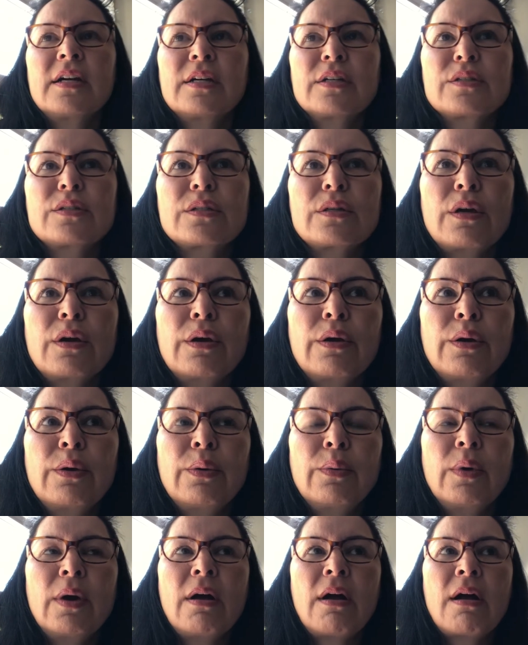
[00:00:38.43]

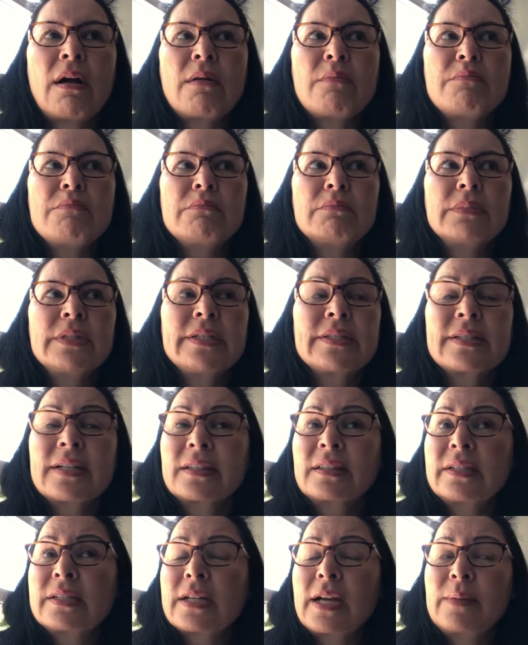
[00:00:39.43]
So he's not
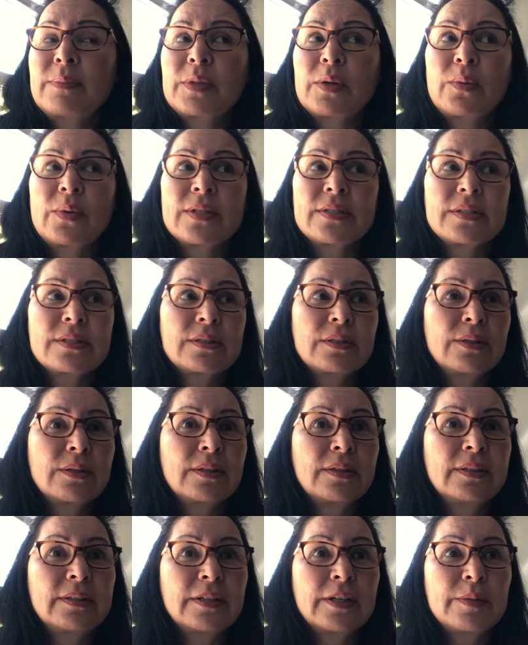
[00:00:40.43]
the type that wants to go to
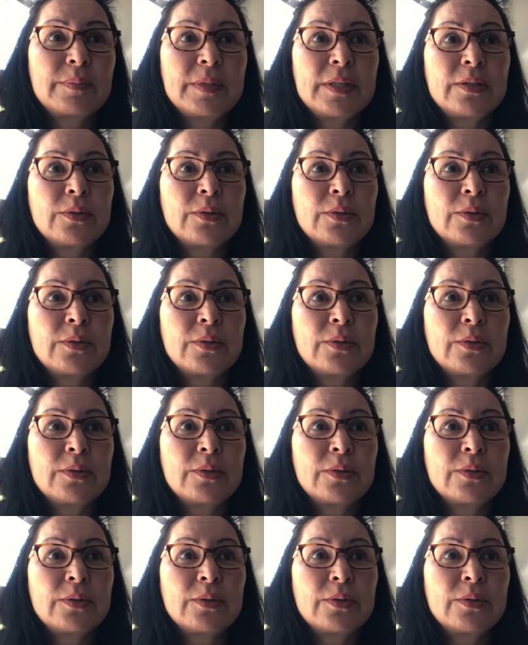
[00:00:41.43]
therapy,